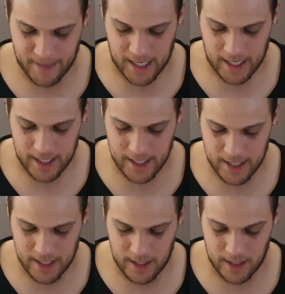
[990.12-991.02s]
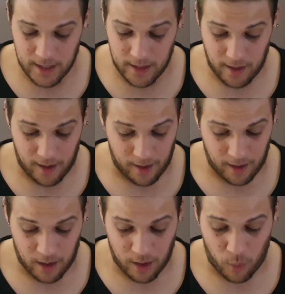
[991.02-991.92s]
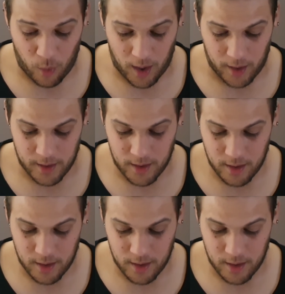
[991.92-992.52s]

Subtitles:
Gayakwad.